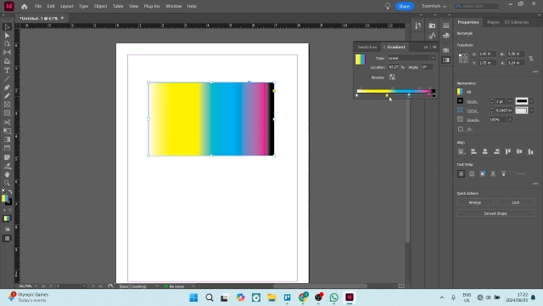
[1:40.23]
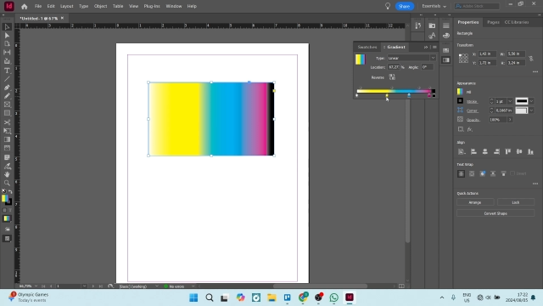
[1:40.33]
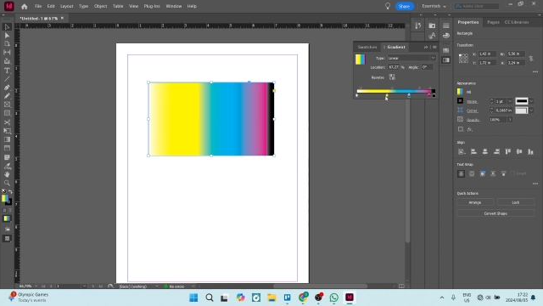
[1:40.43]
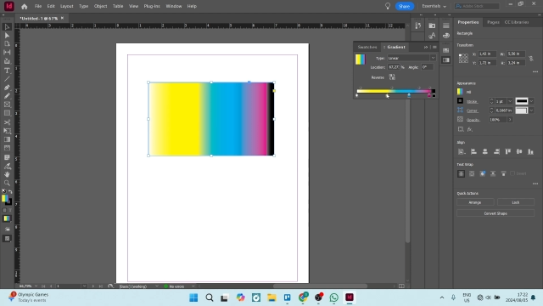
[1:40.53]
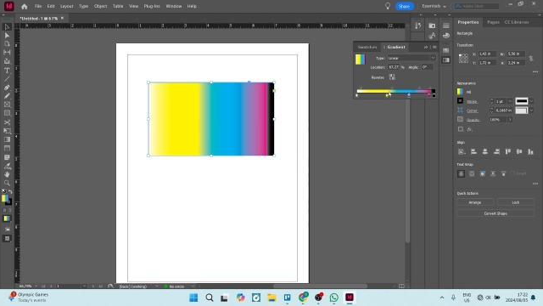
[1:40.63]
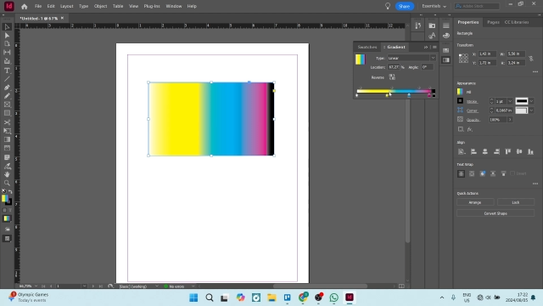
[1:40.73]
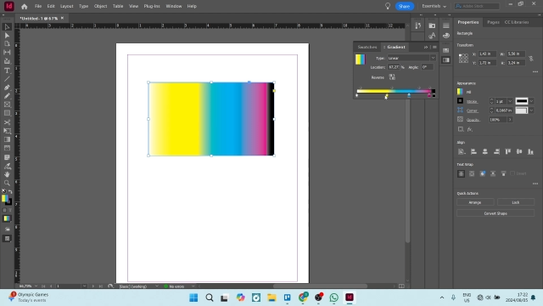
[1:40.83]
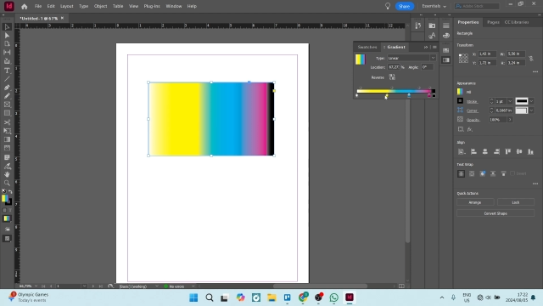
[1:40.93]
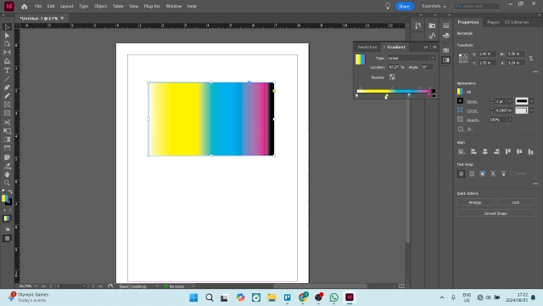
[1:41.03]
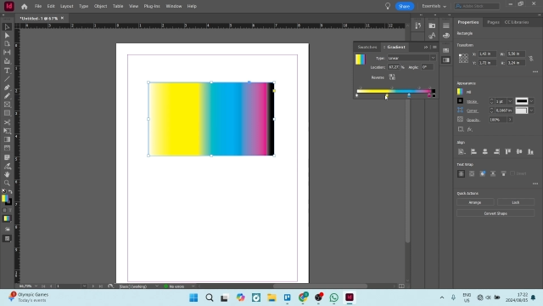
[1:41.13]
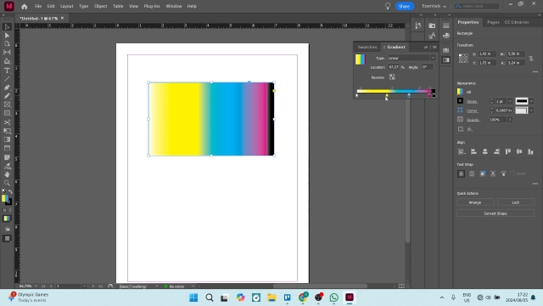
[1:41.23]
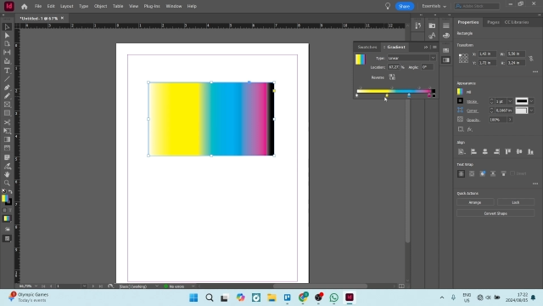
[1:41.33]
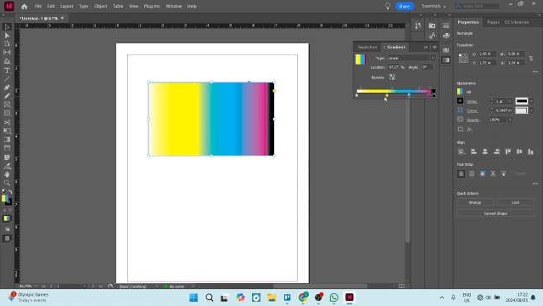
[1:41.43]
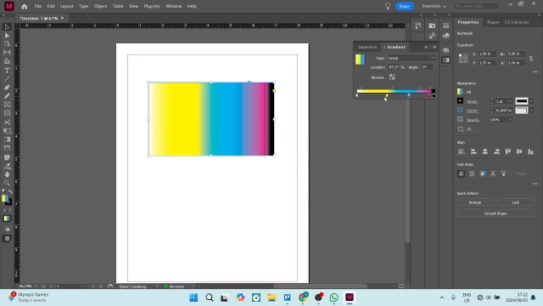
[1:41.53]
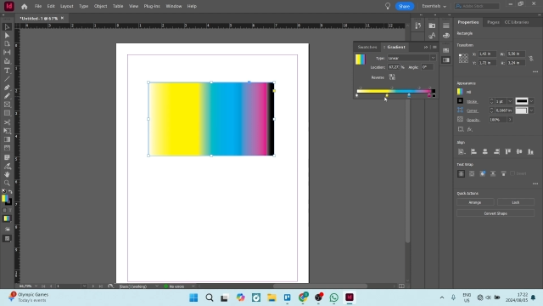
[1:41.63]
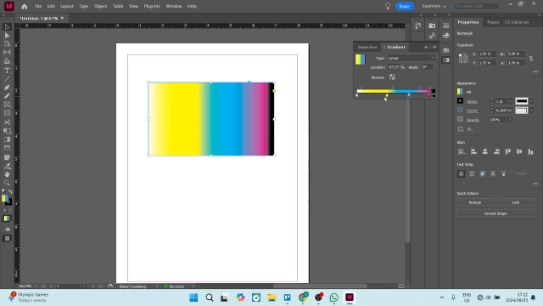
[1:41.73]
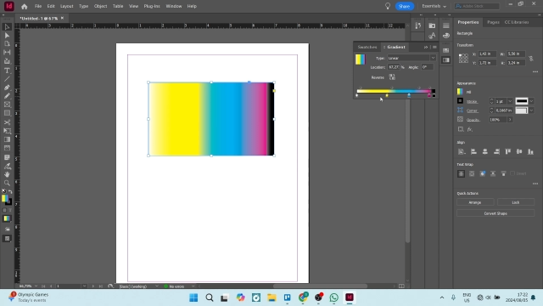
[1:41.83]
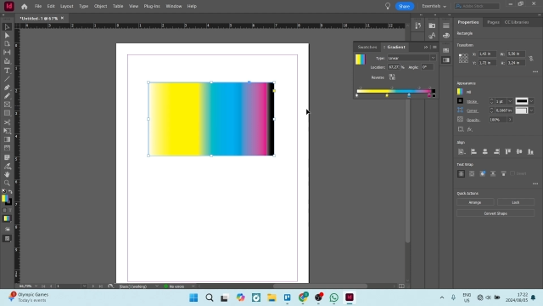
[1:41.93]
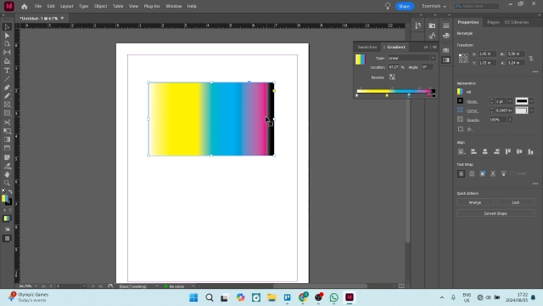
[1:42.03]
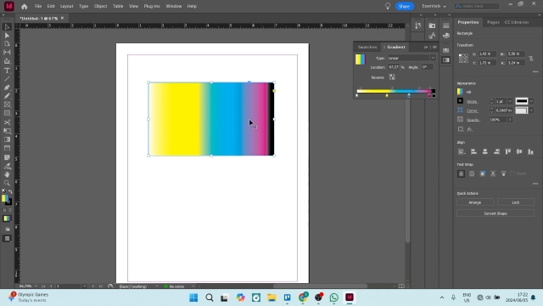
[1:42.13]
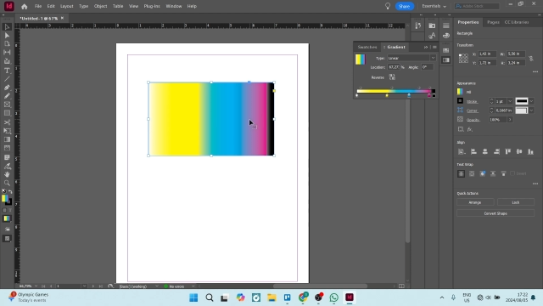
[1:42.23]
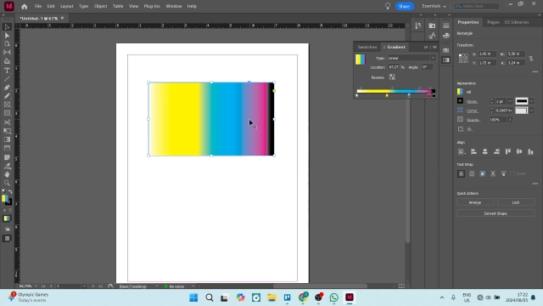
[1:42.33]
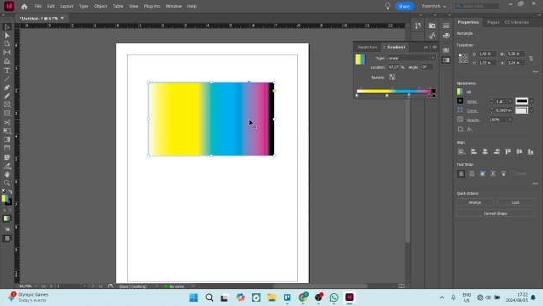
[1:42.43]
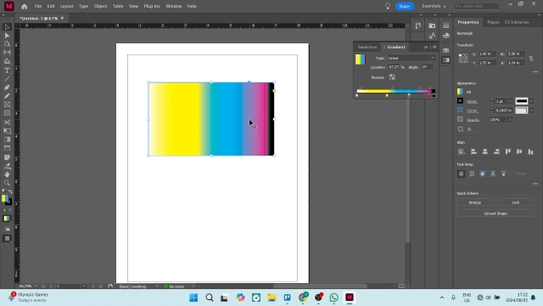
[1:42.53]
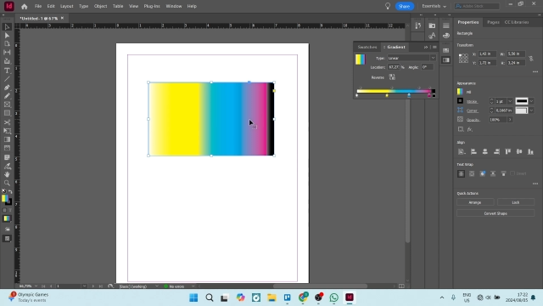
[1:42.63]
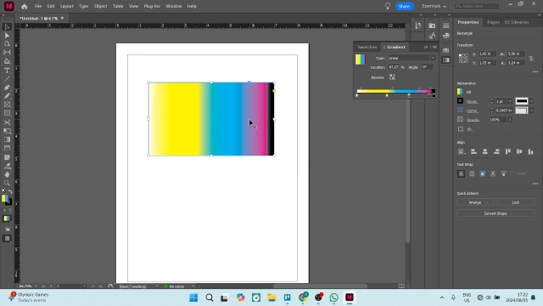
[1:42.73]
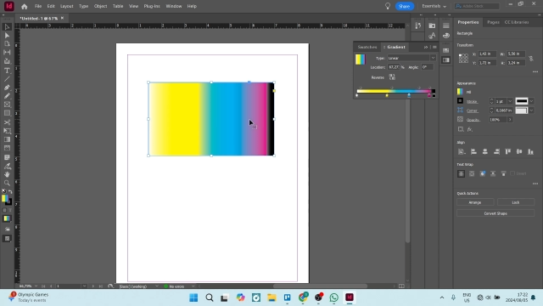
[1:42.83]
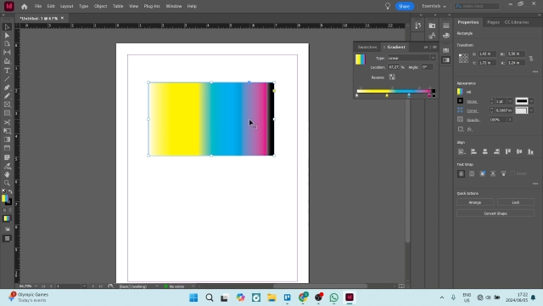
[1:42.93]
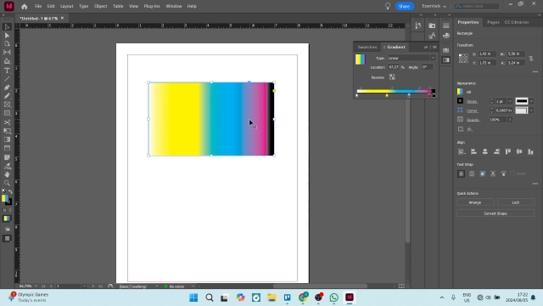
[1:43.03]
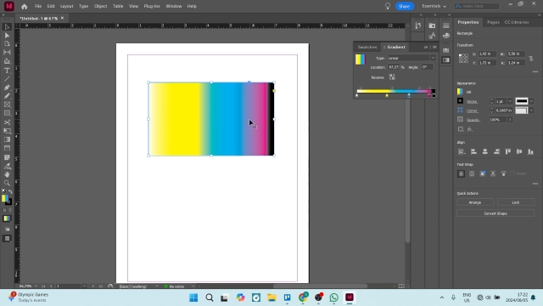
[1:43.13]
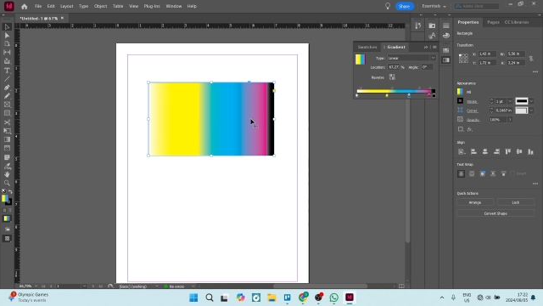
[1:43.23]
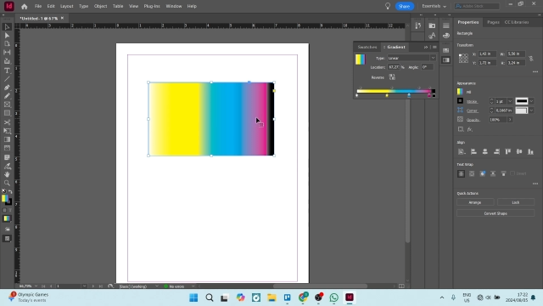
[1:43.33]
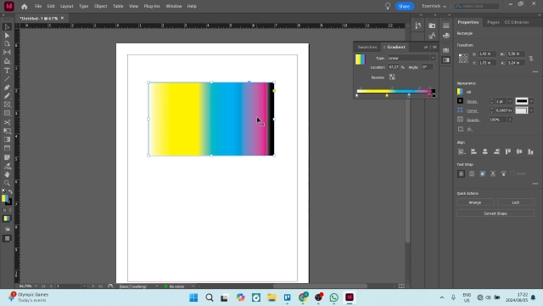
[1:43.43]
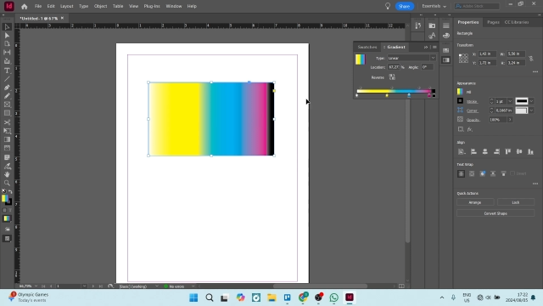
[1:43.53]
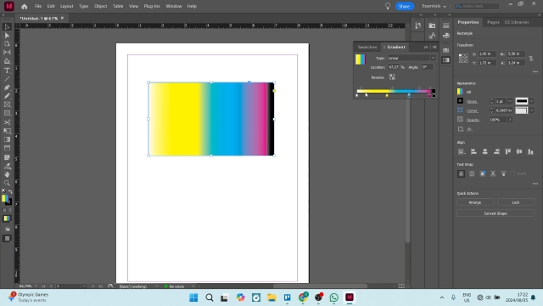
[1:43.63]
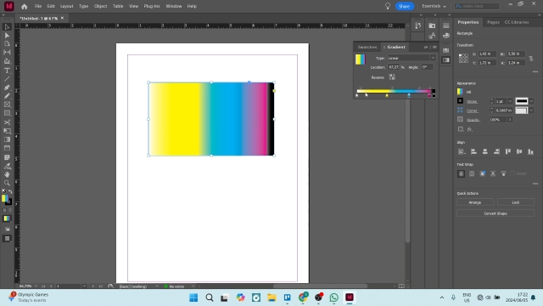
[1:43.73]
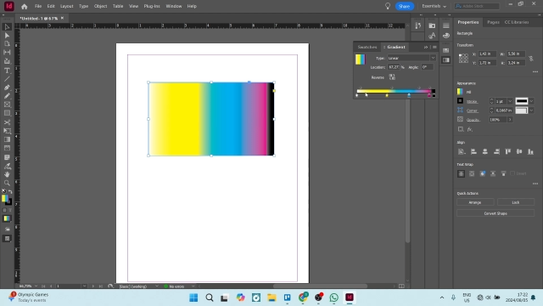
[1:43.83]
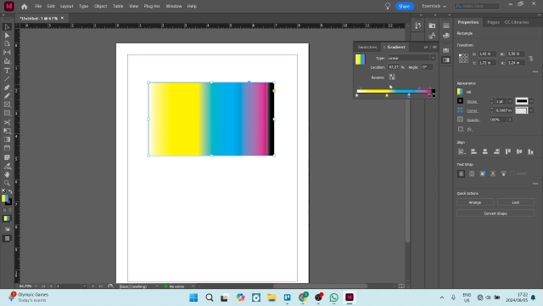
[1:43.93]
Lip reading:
(no speaker visible)